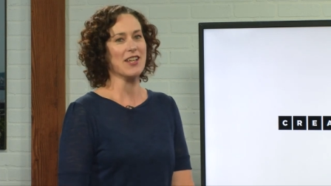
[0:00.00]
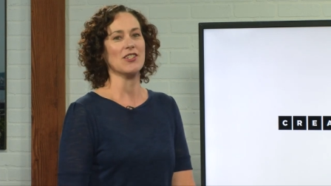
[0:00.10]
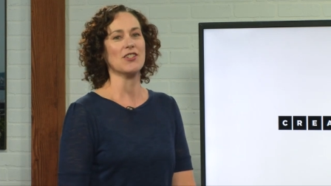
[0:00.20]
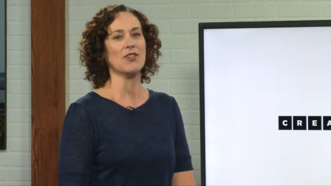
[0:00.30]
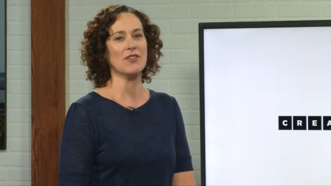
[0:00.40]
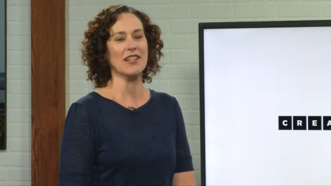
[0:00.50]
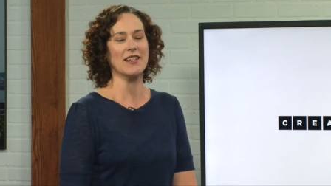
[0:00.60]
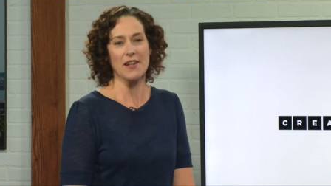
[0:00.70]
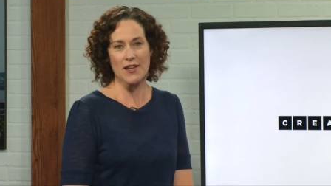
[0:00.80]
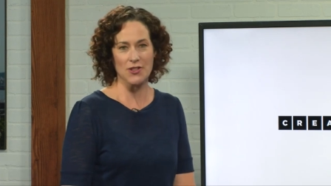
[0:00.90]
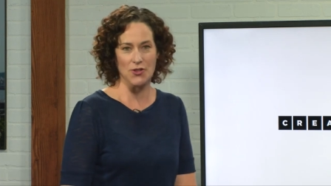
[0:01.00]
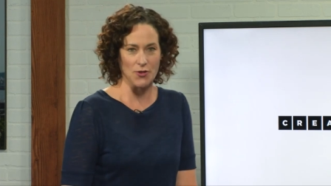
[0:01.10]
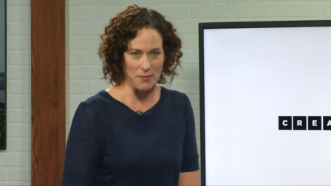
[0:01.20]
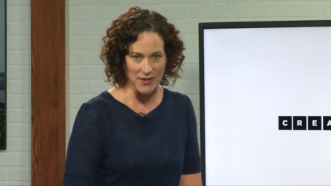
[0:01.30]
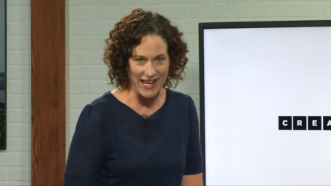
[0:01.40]
Susan
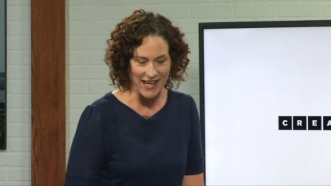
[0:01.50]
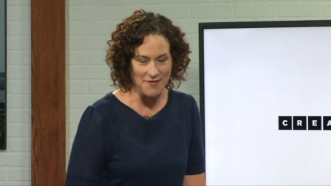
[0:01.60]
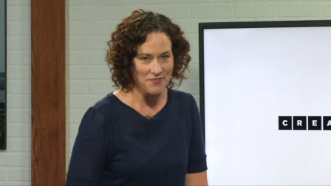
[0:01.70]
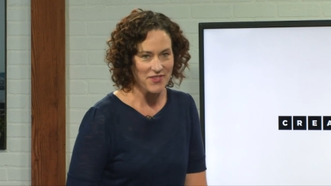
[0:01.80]
Stripling,